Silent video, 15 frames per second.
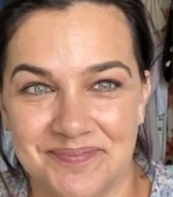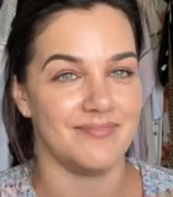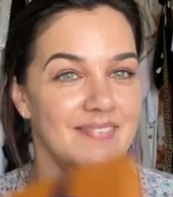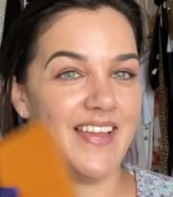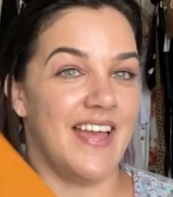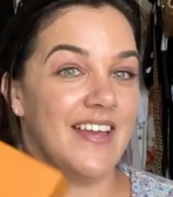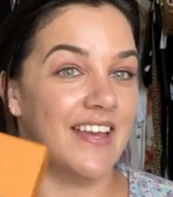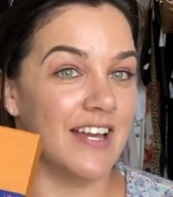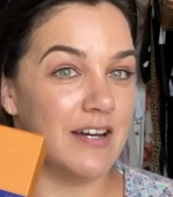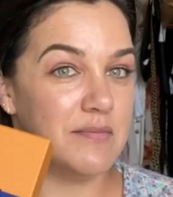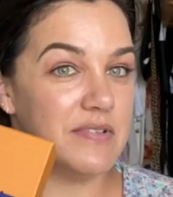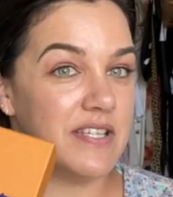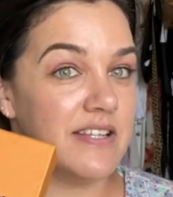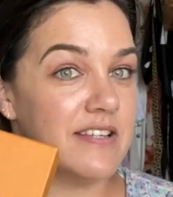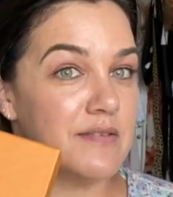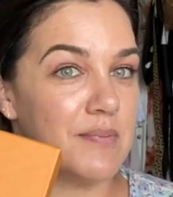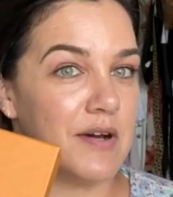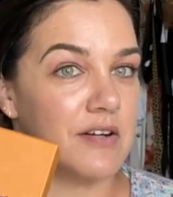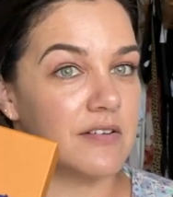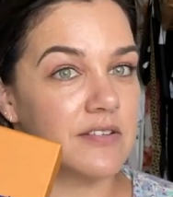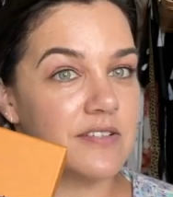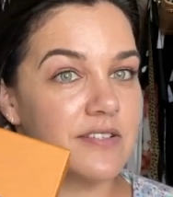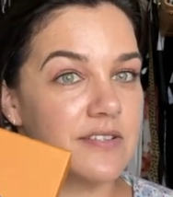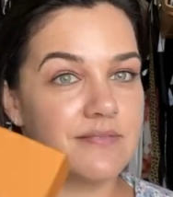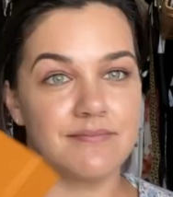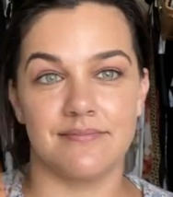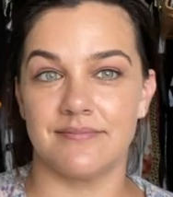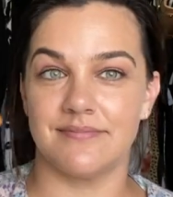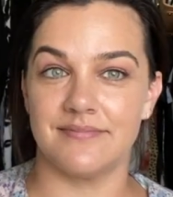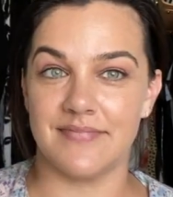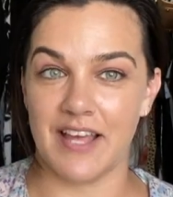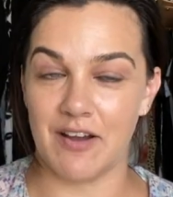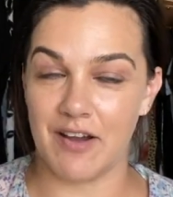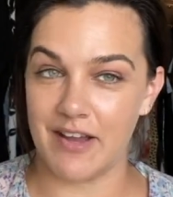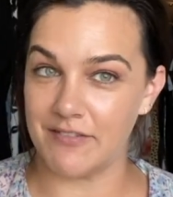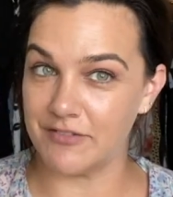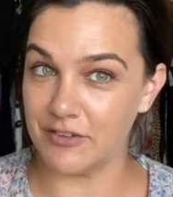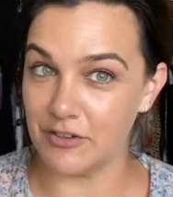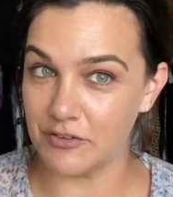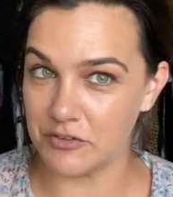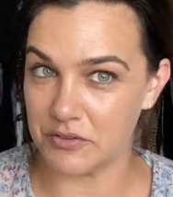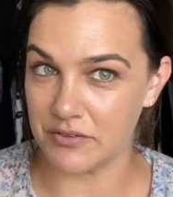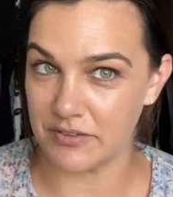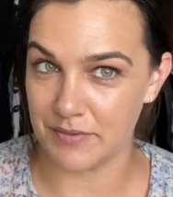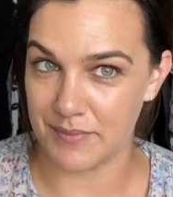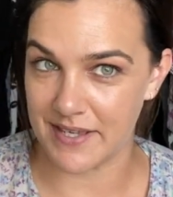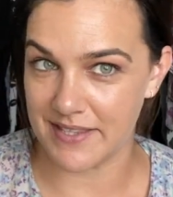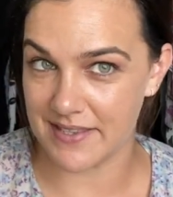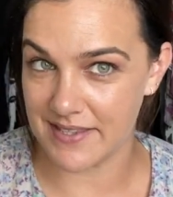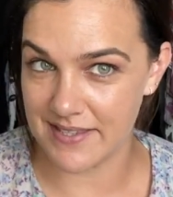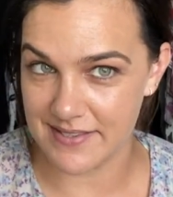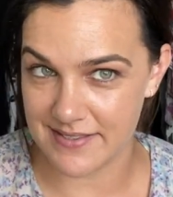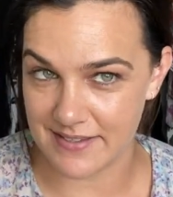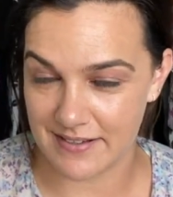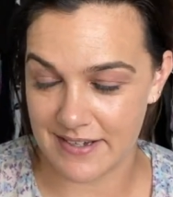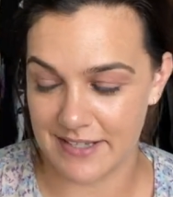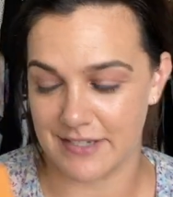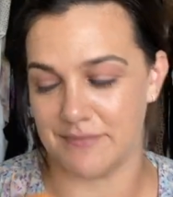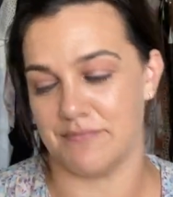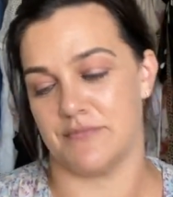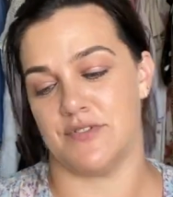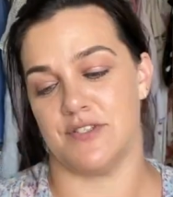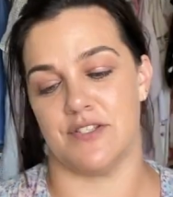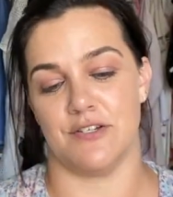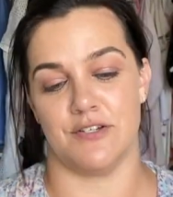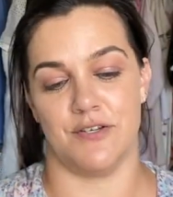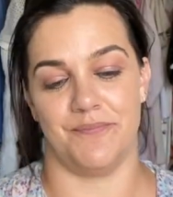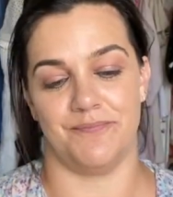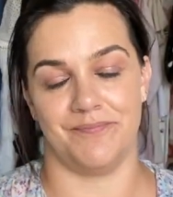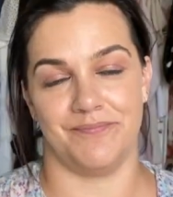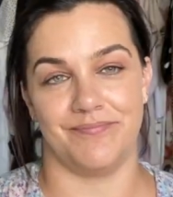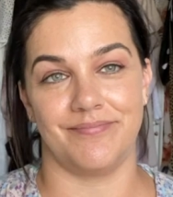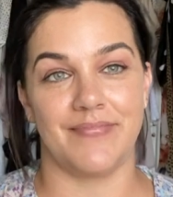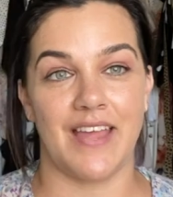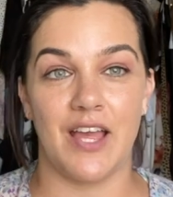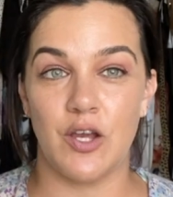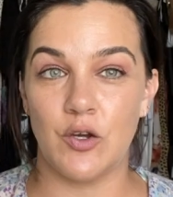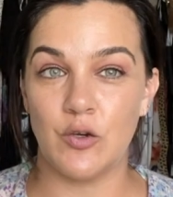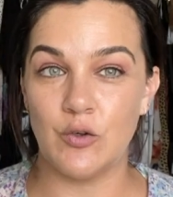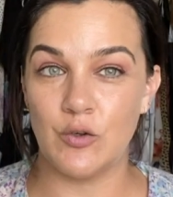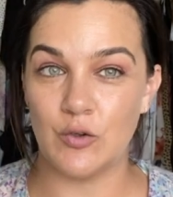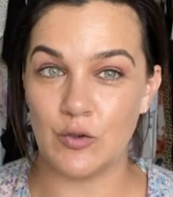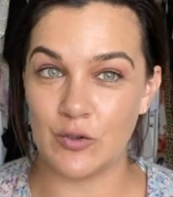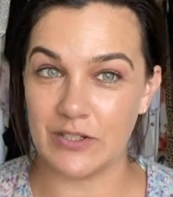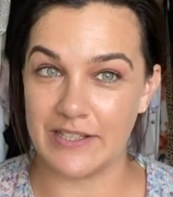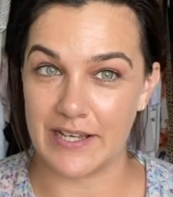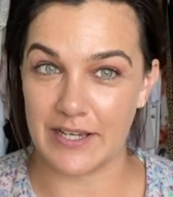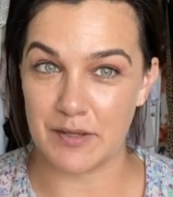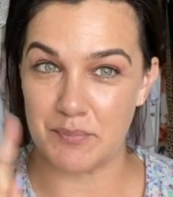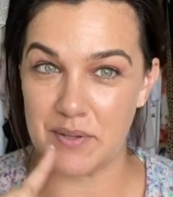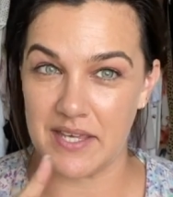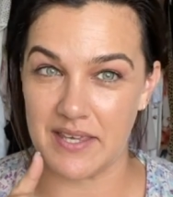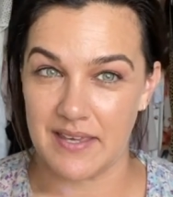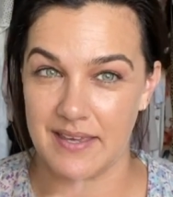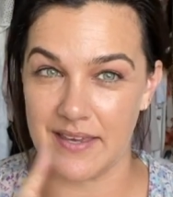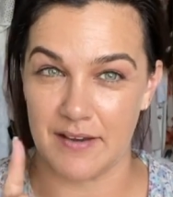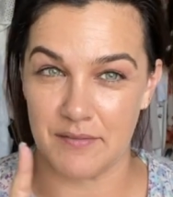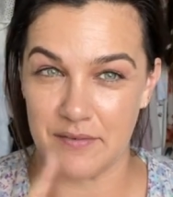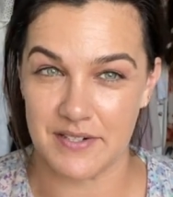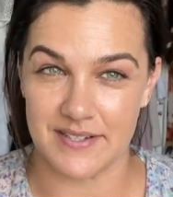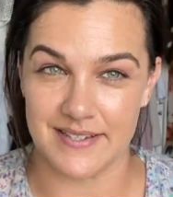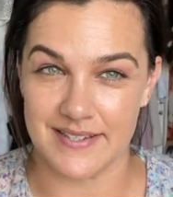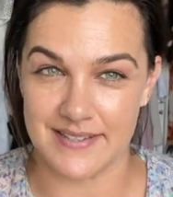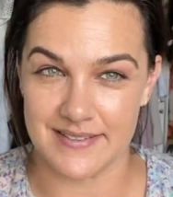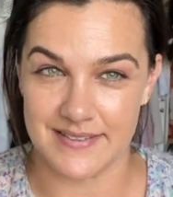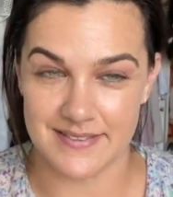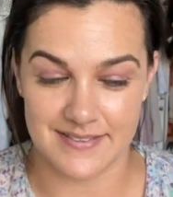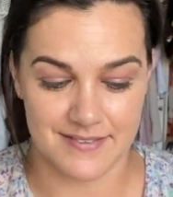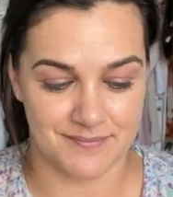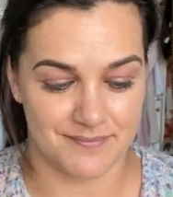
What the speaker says: It comes in this box. Now, I've not talked about this item, so good luck picking out what it is.